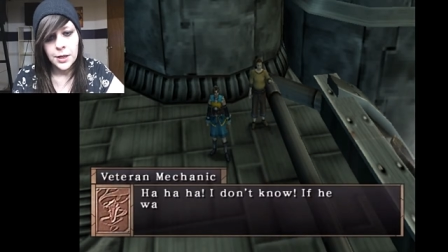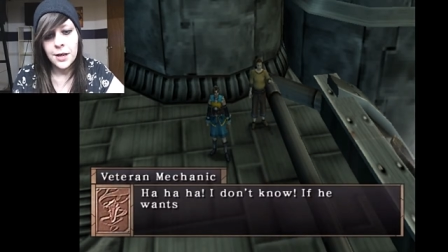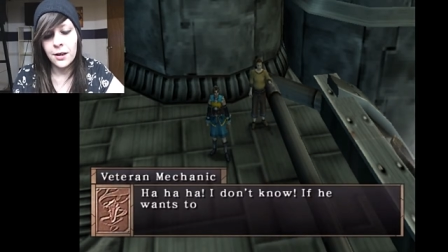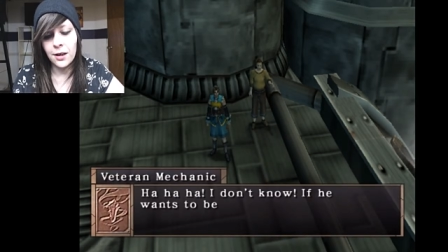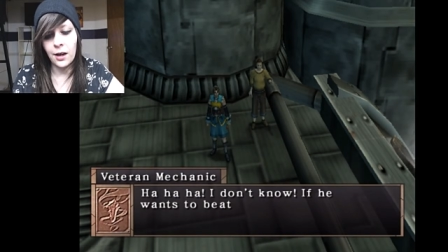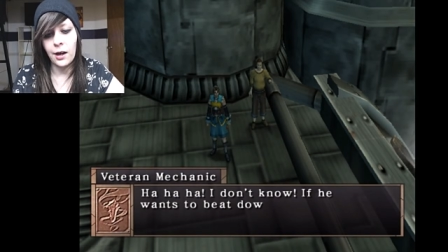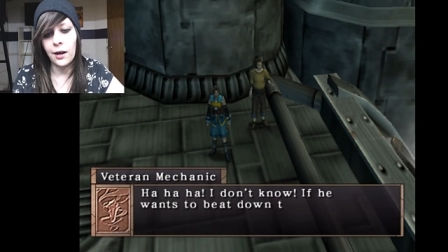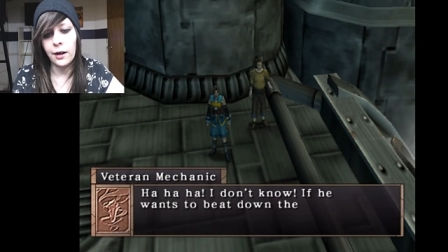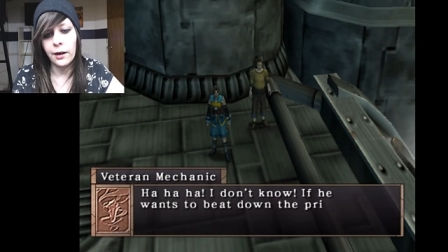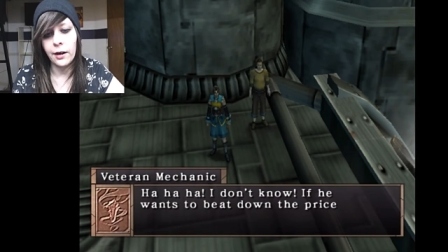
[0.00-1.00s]

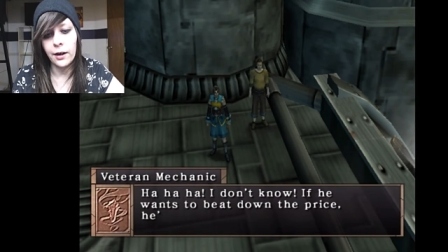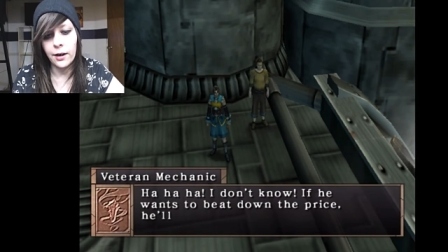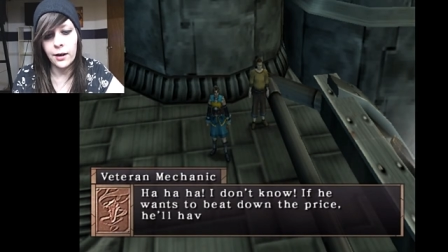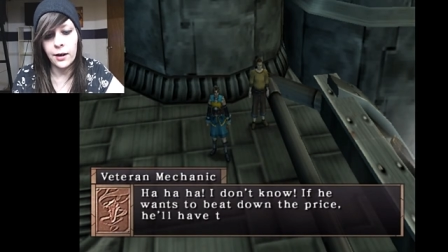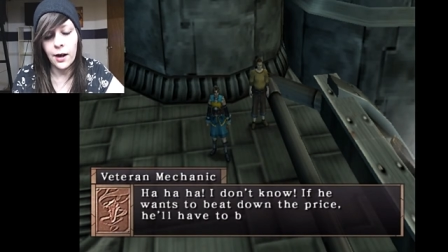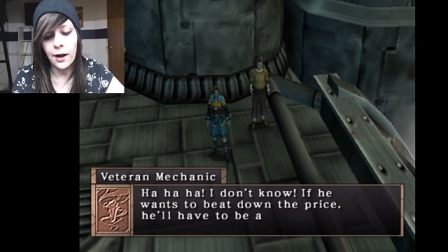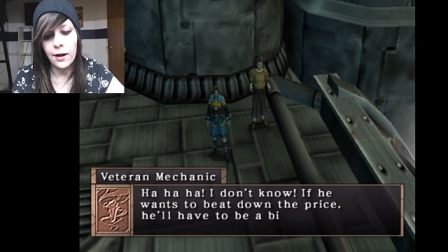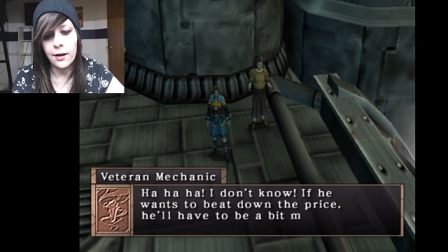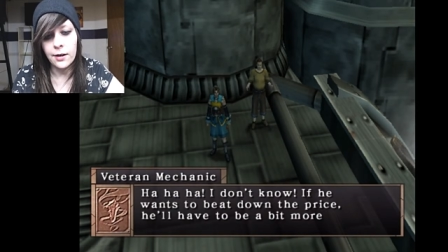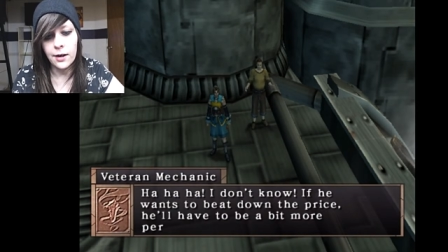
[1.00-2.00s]

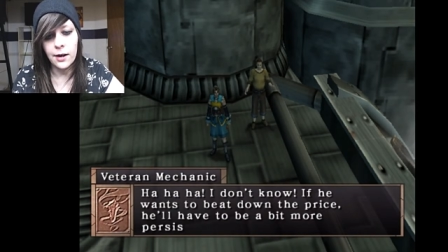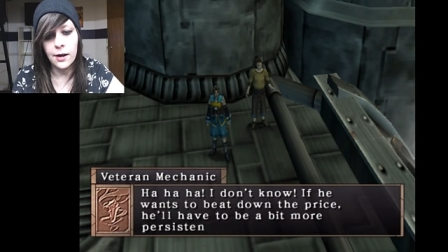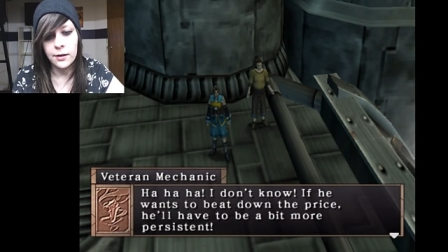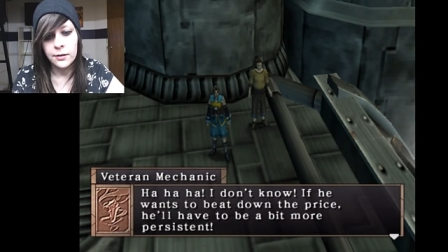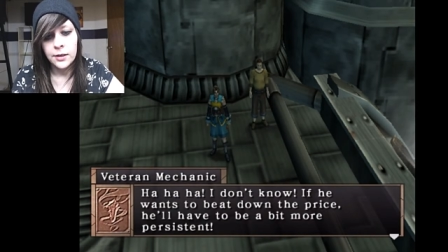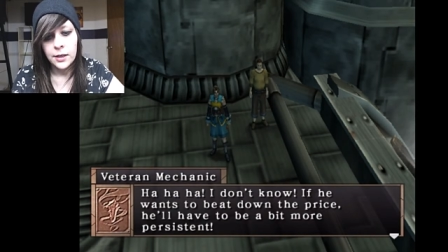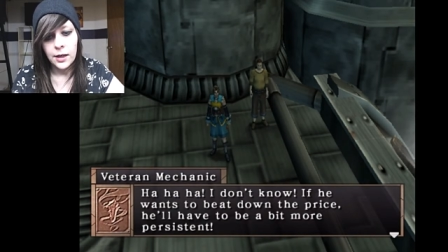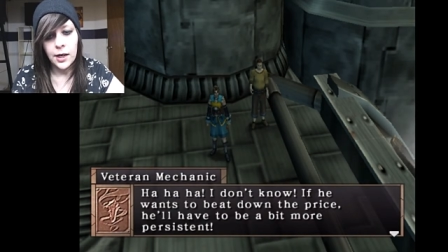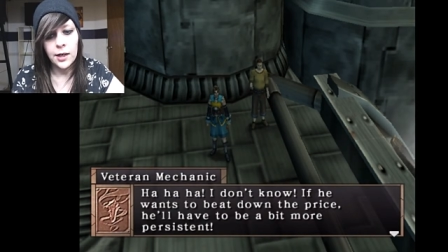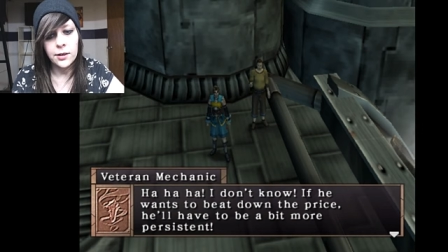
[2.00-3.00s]

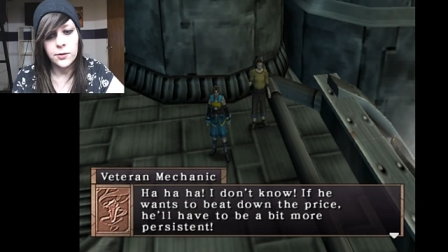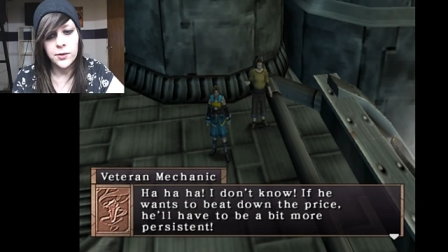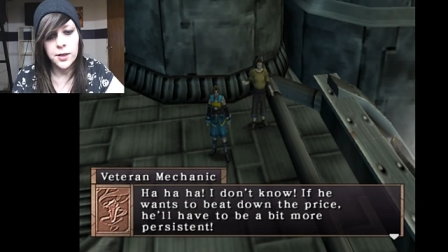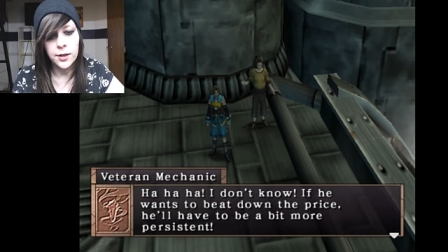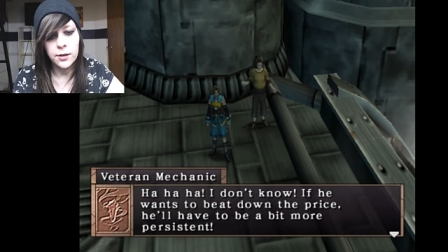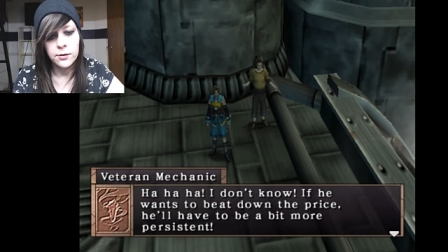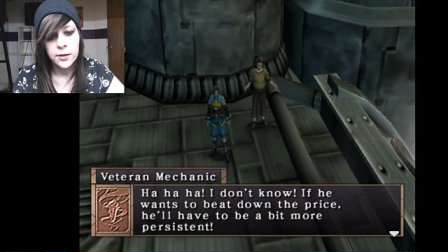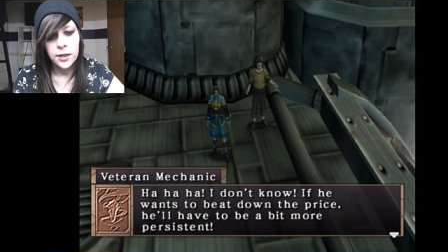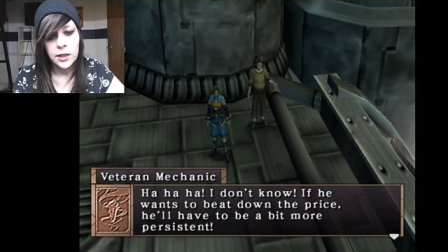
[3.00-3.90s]
I don't know.